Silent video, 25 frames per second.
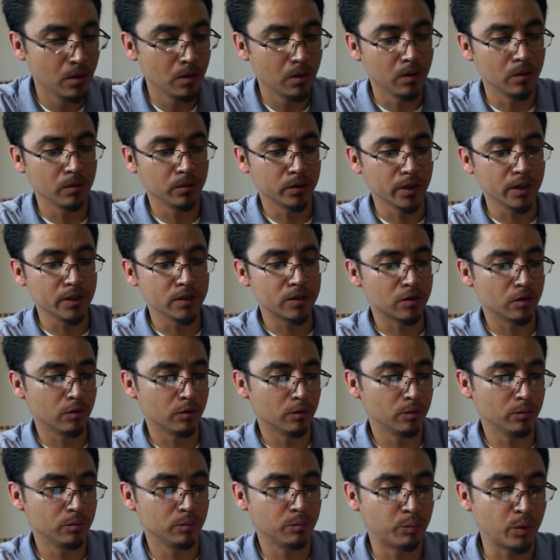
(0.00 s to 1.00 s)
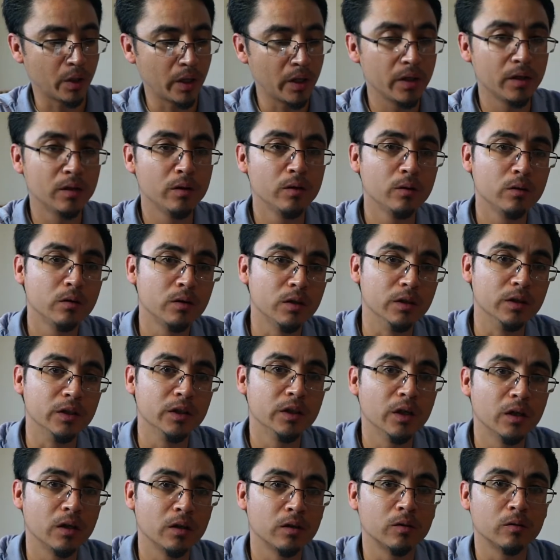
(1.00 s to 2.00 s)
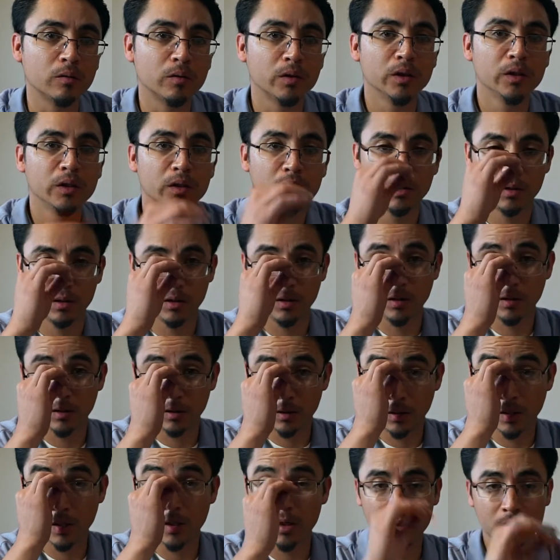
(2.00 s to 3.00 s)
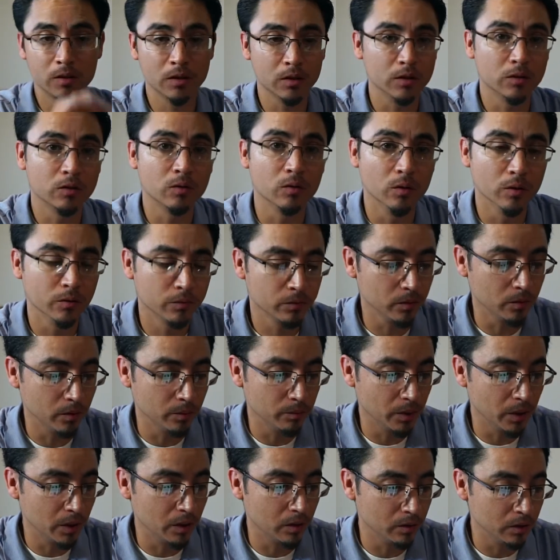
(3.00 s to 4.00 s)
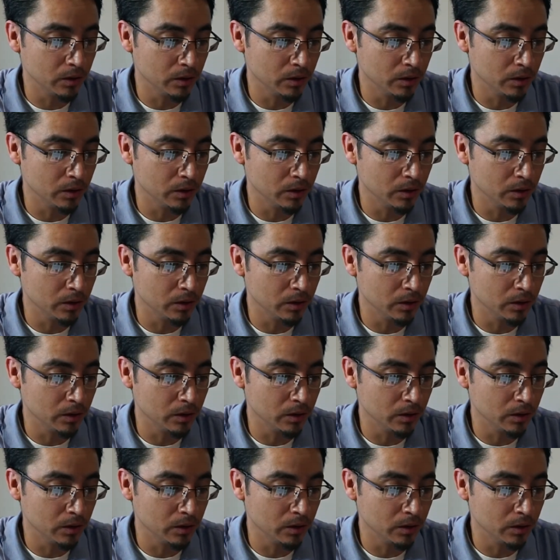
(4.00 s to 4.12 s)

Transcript: Okay, so brand new, the neon green case is going for about